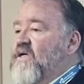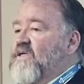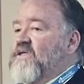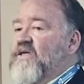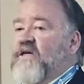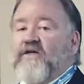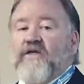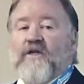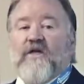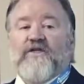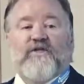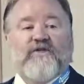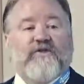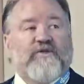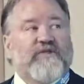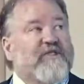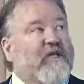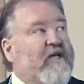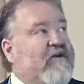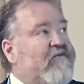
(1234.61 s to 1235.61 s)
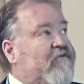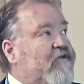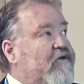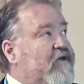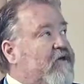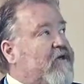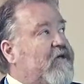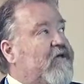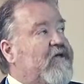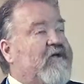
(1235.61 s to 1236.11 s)
Psychological
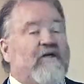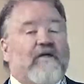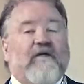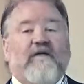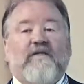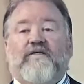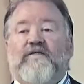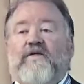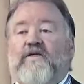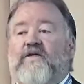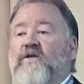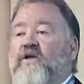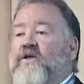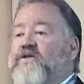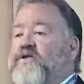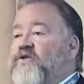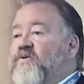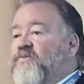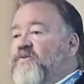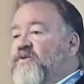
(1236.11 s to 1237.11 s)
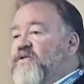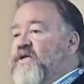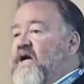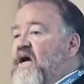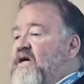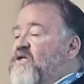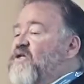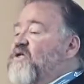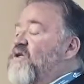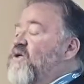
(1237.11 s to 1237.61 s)
safety, psychological
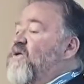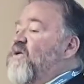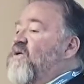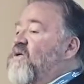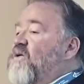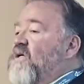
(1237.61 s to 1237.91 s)
protection,